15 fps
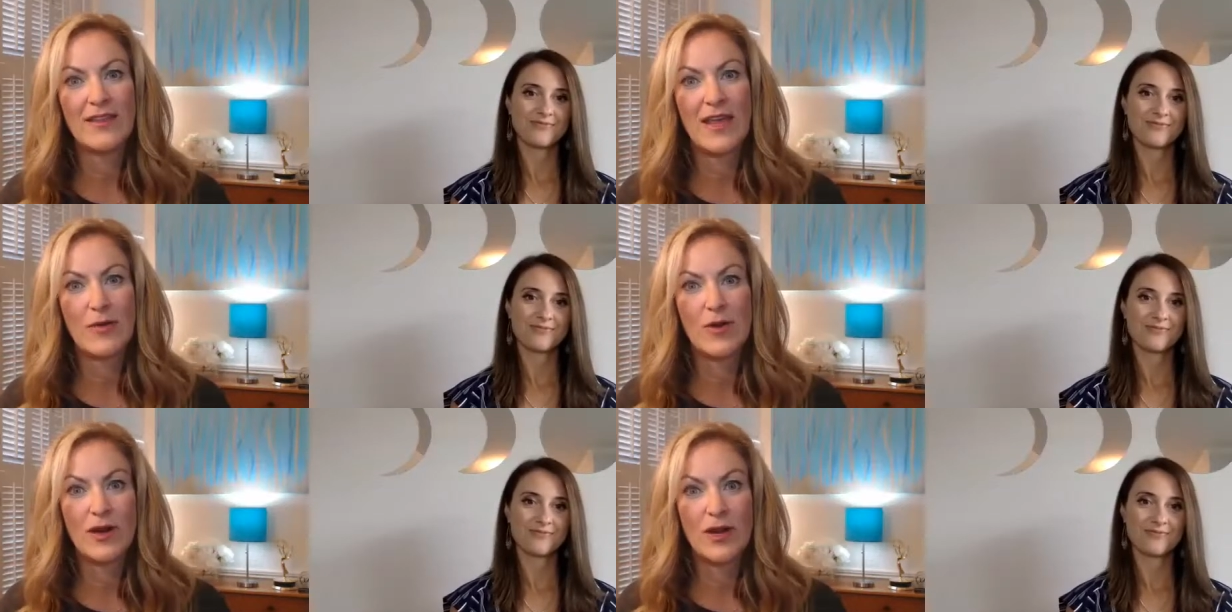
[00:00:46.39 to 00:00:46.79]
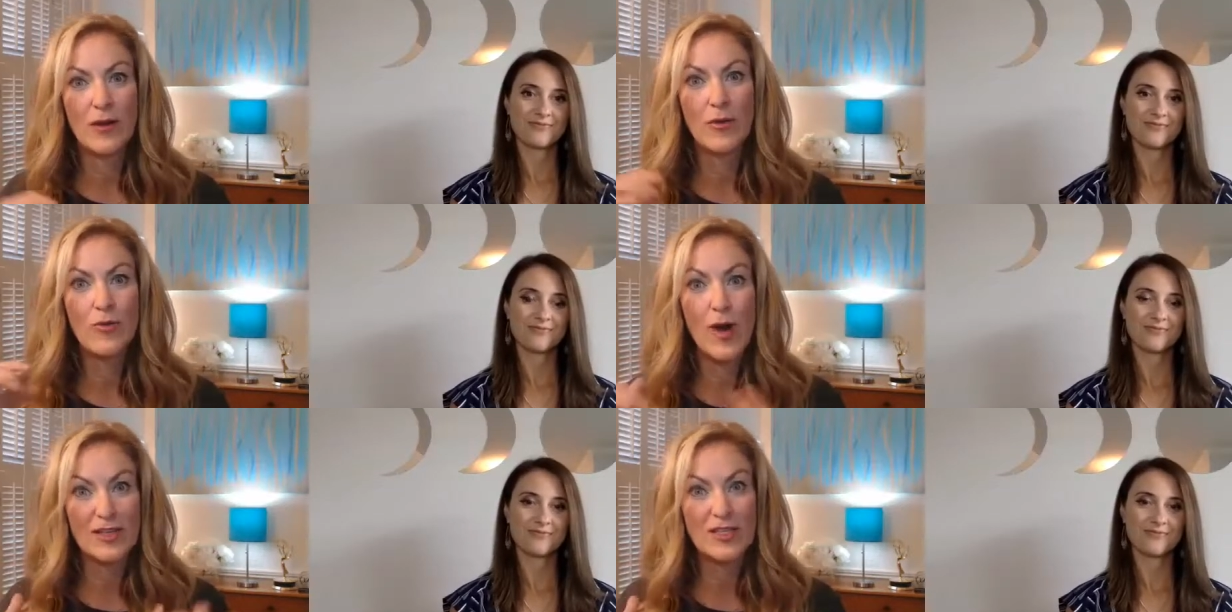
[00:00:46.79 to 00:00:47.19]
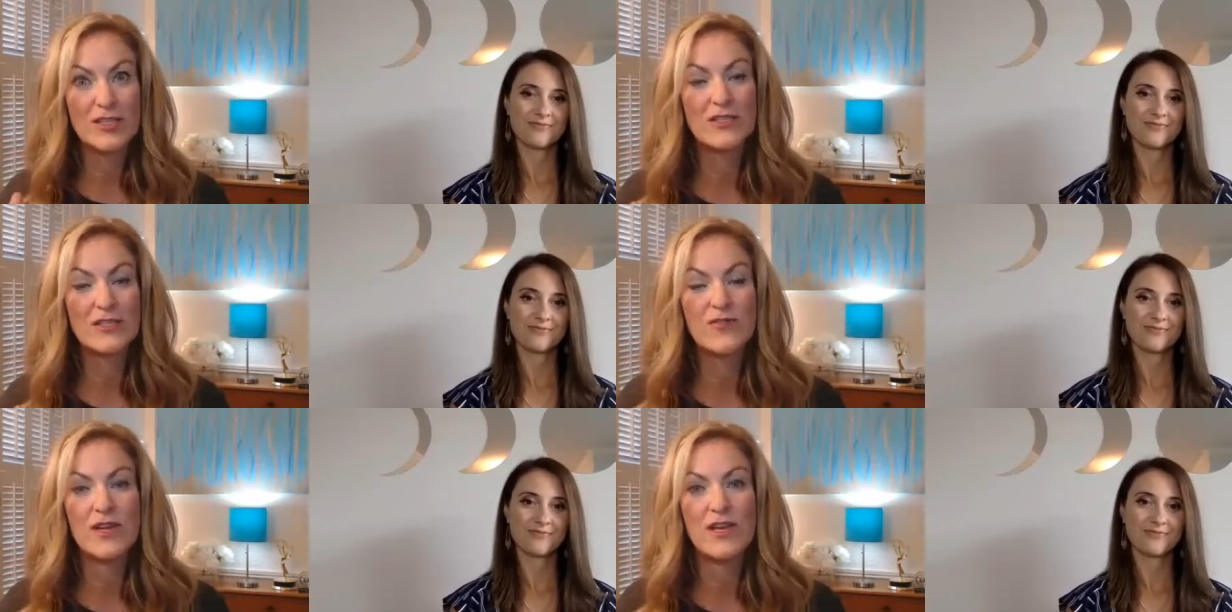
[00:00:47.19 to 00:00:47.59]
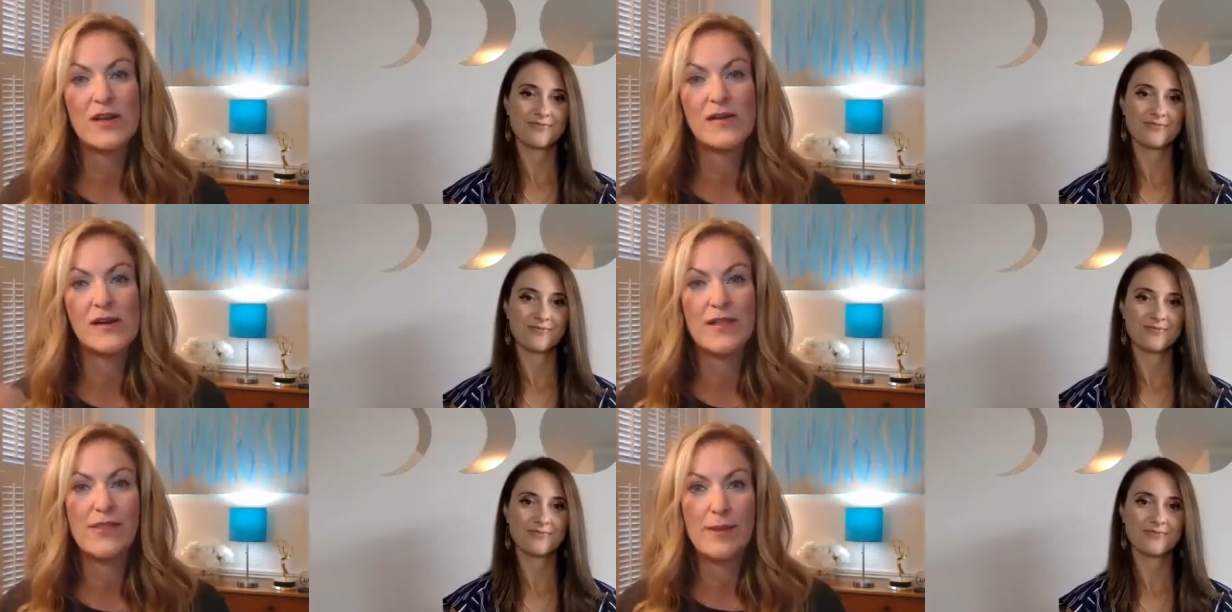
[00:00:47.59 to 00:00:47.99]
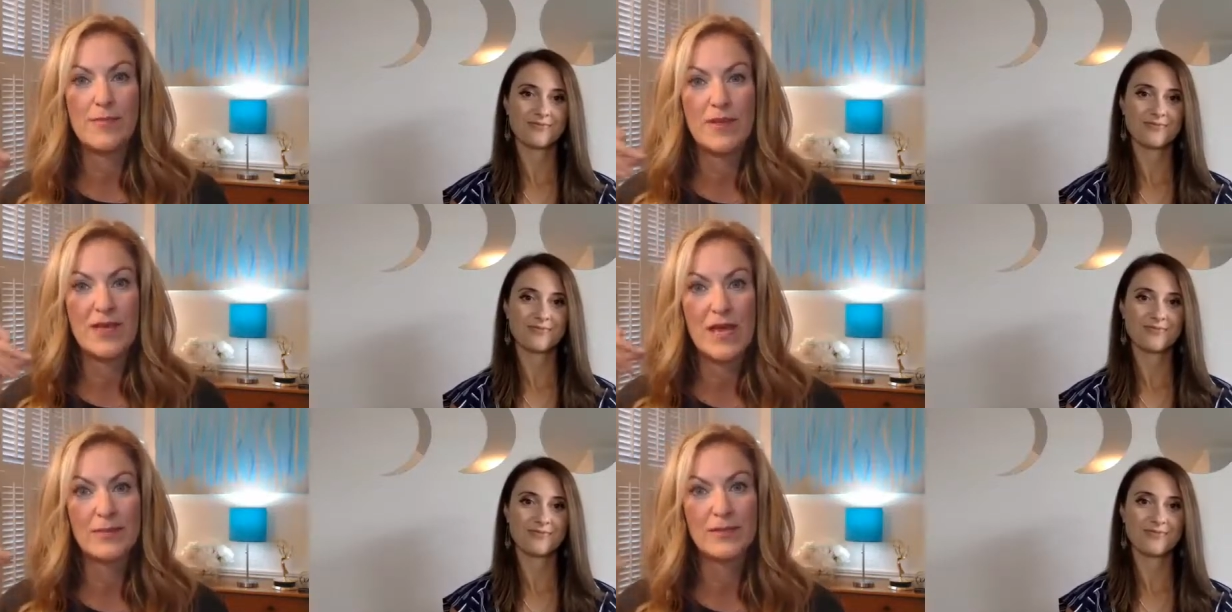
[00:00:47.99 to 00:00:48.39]
Speaker 1: They want to watch this video and then
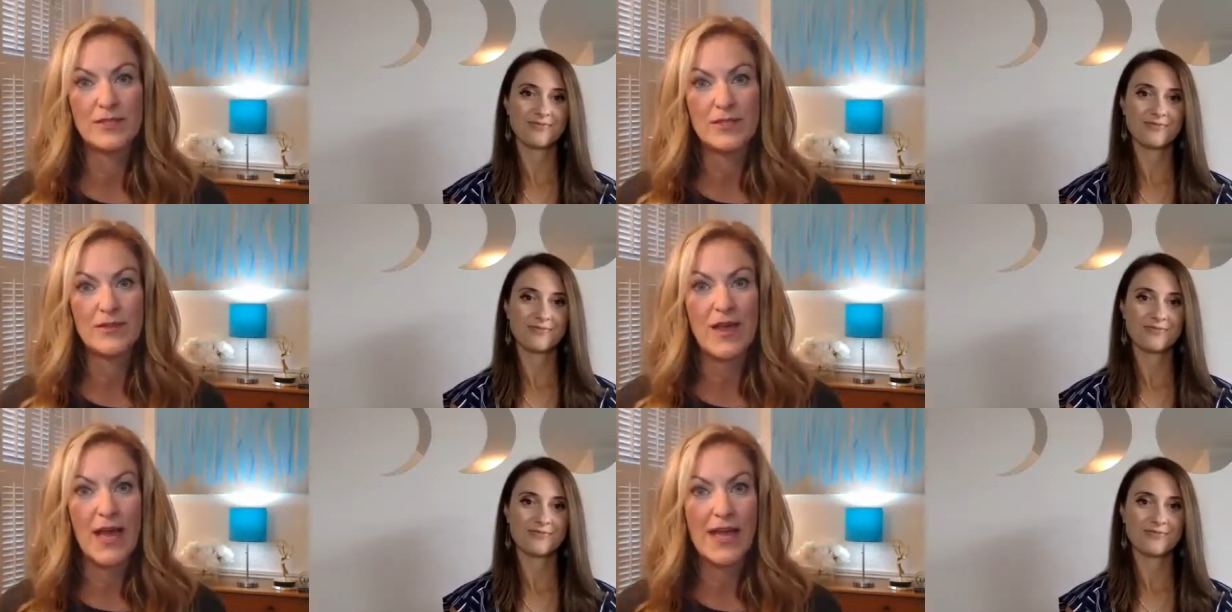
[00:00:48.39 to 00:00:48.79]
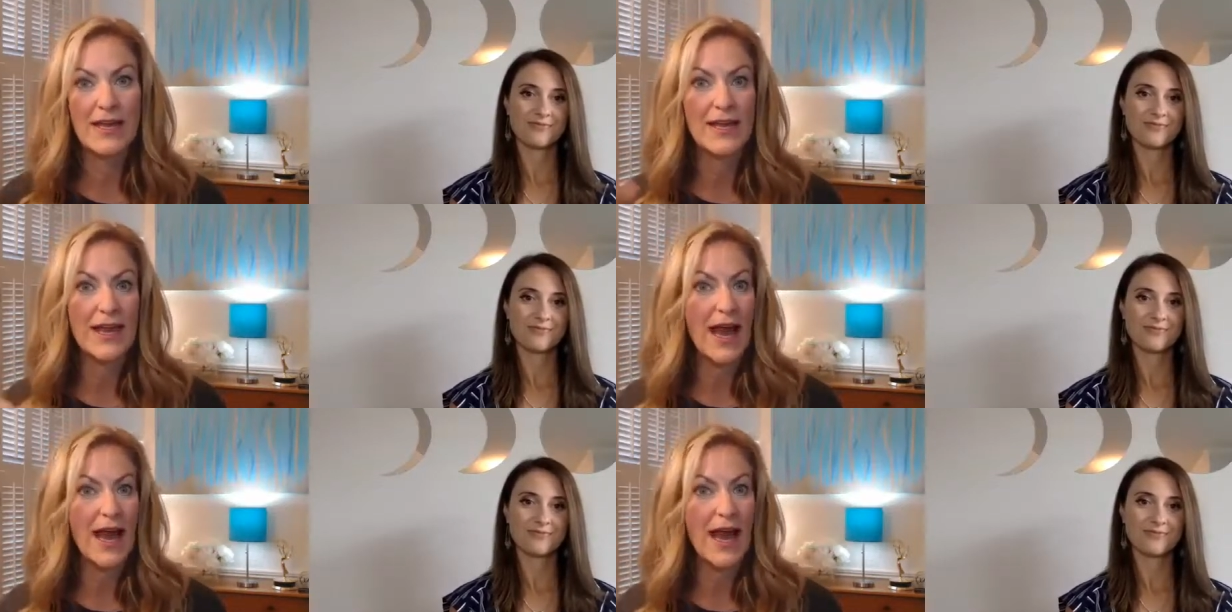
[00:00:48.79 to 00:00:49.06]
be able to like,